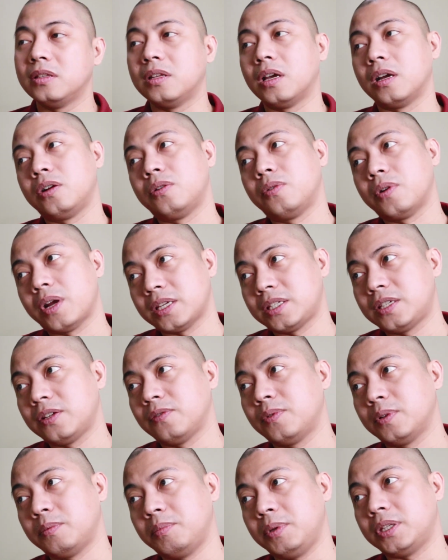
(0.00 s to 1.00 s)
the
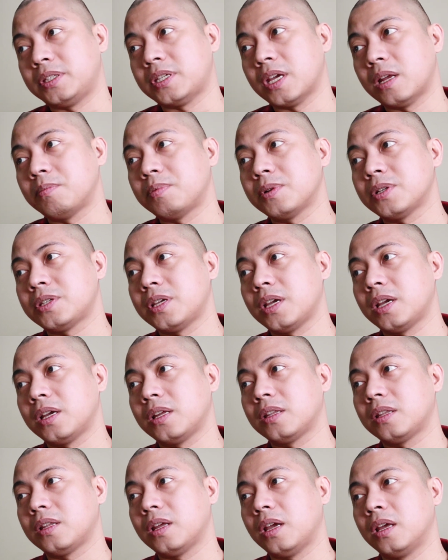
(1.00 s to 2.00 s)
aggressive would be
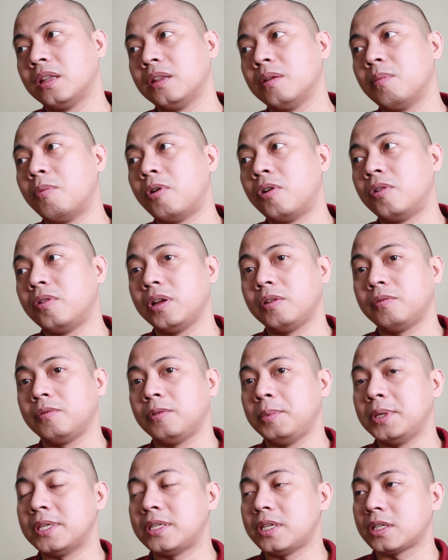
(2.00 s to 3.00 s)
10%, and the moderate
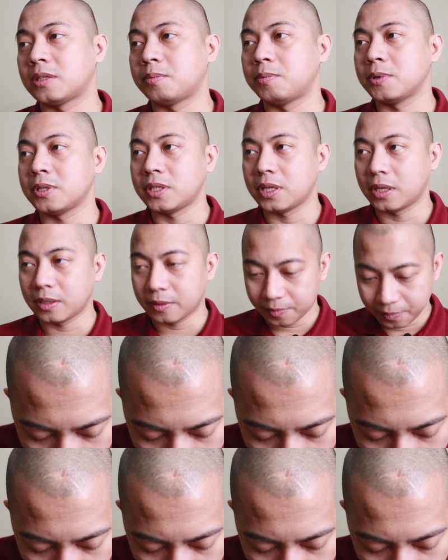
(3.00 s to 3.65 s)
would be 6%.